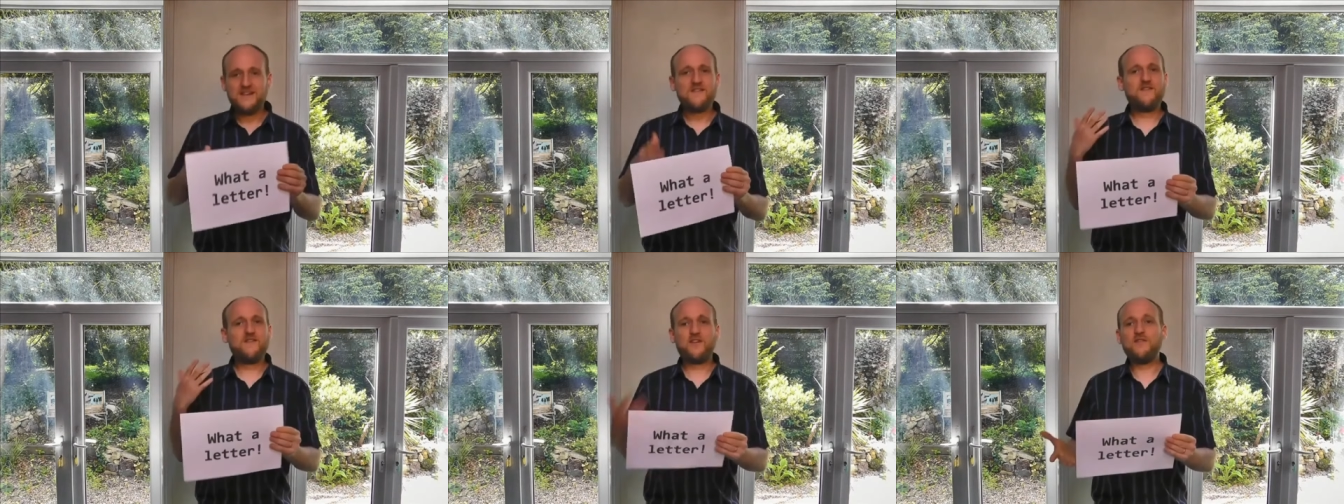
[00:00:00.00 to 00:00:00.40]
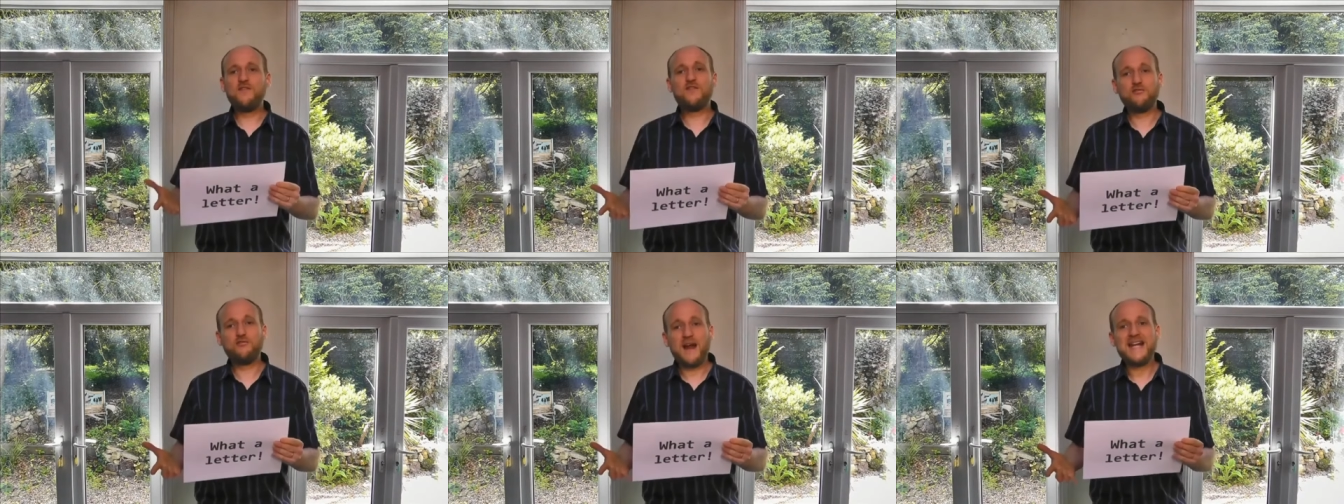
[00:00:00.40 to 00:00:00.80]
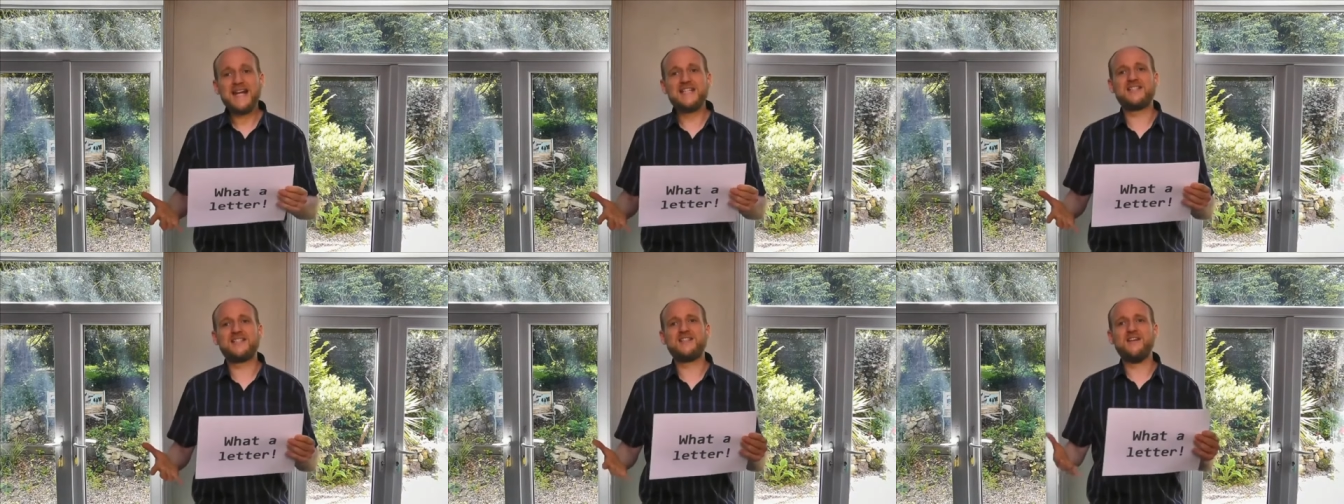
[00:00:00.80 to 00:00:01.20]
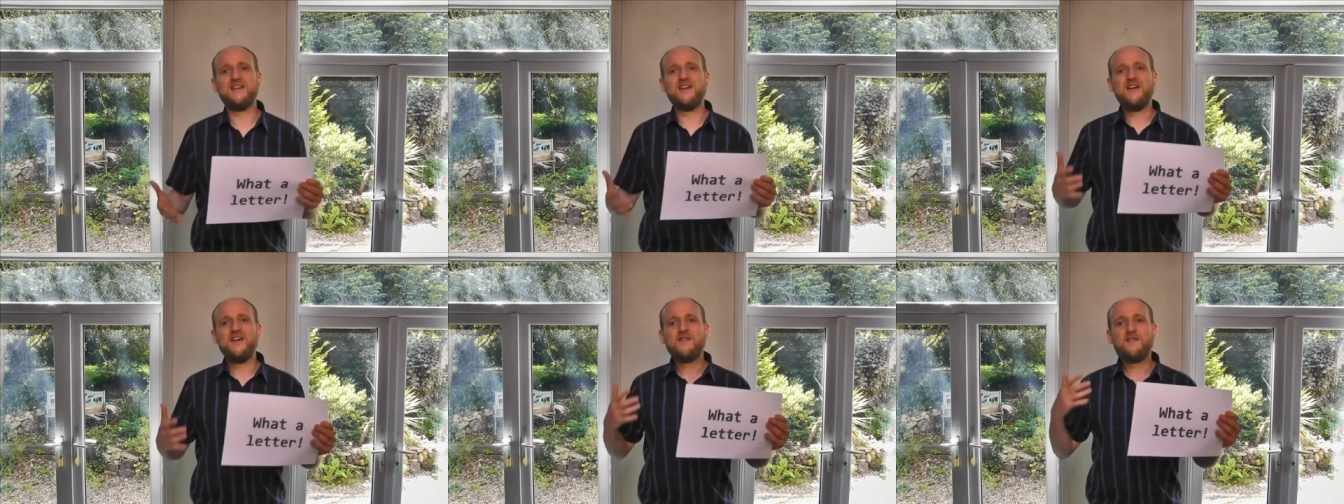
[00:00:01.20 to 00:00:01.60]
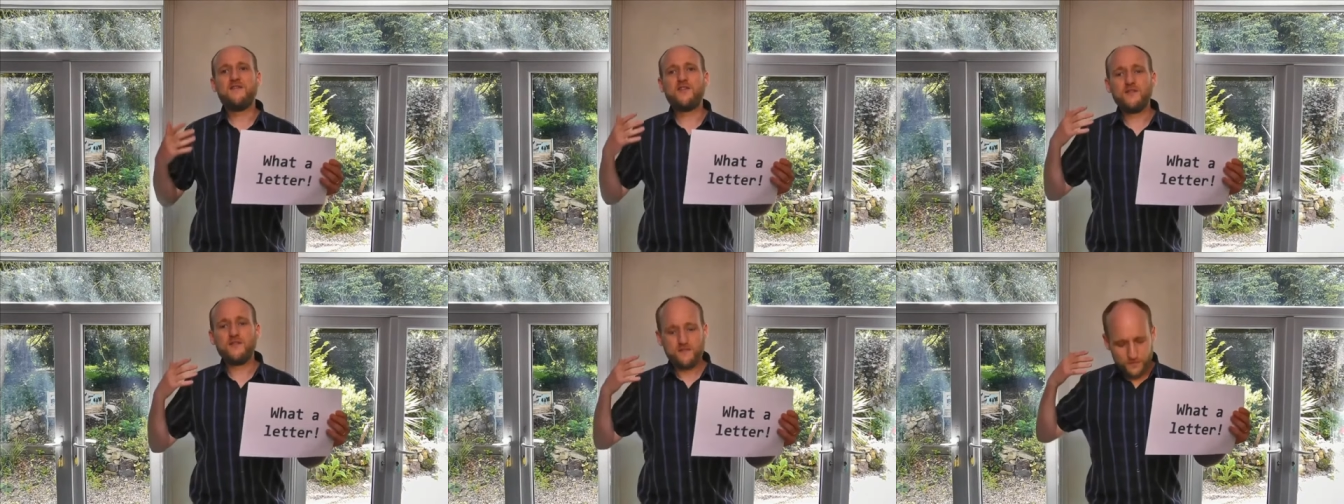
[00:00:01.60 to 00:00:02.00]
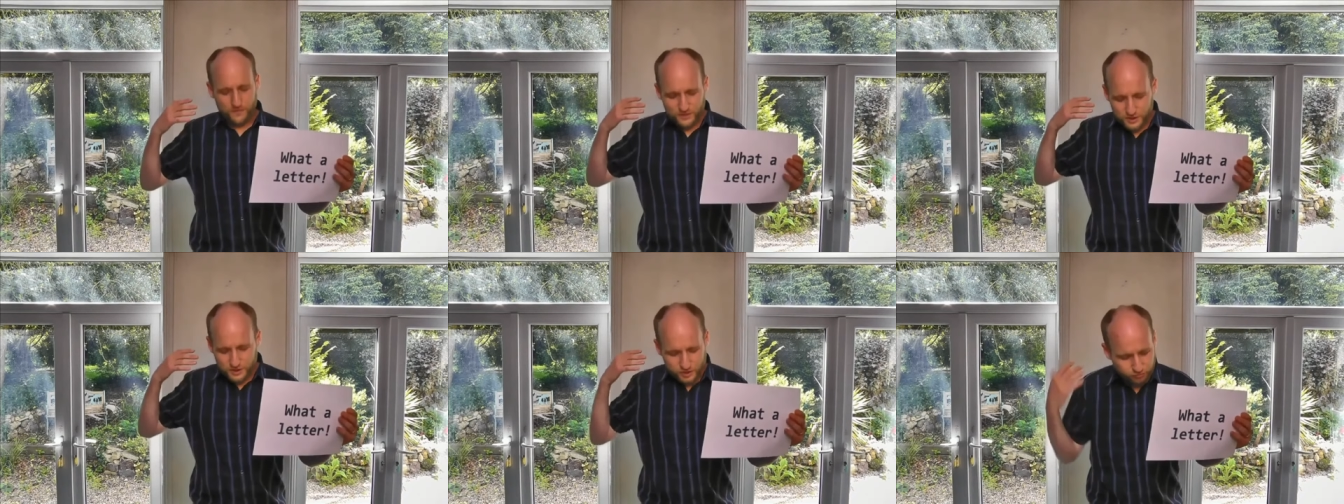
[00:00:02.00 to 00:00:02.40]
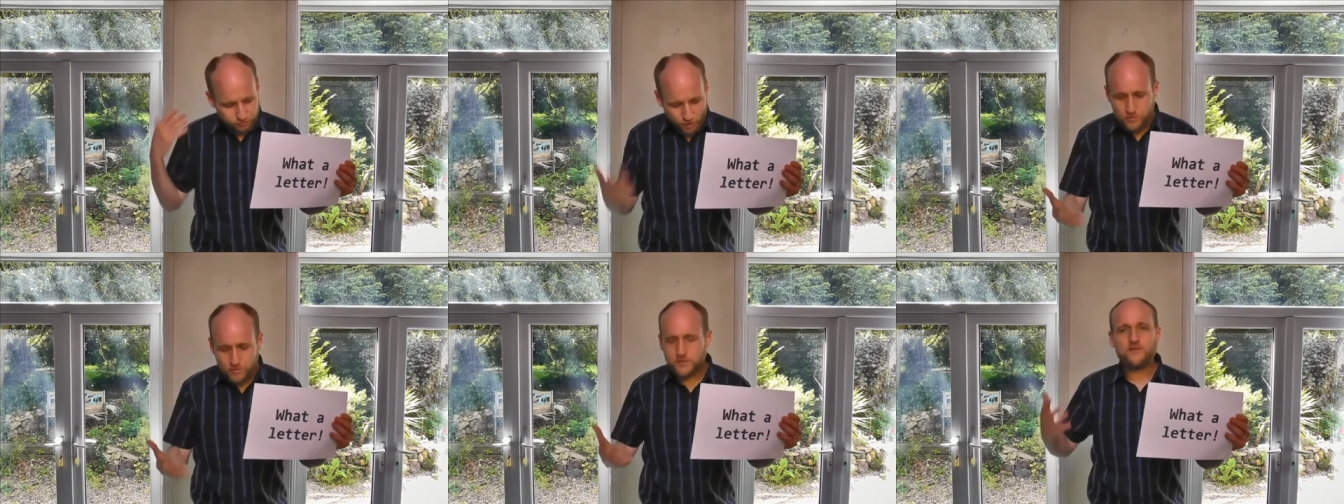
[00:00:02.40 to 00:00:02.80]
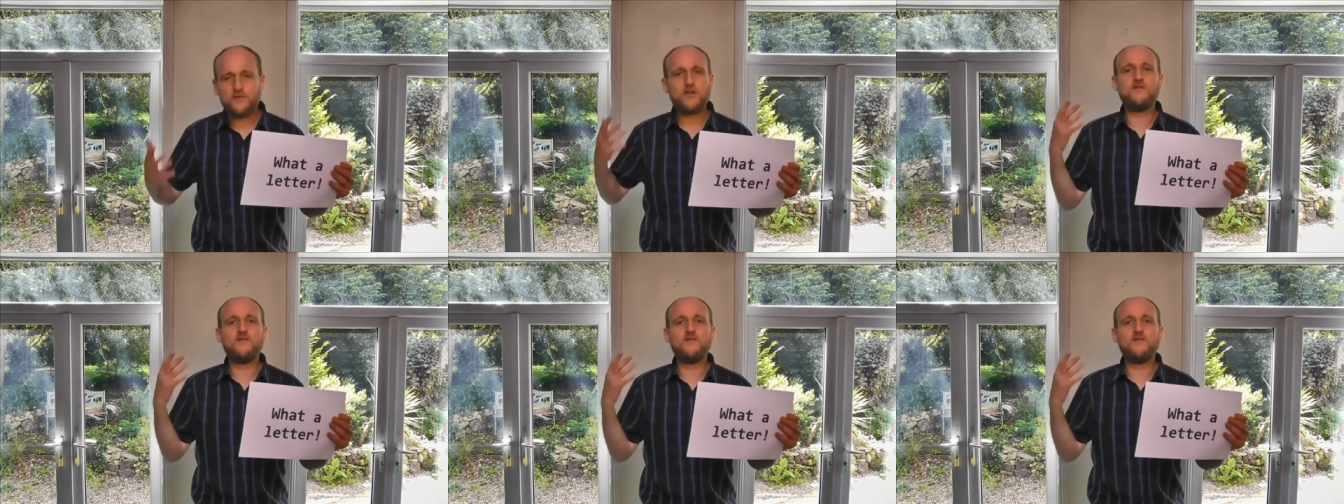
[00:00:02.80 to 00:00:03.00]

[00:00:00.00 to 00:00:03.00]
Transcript: Full of grace, full of truth,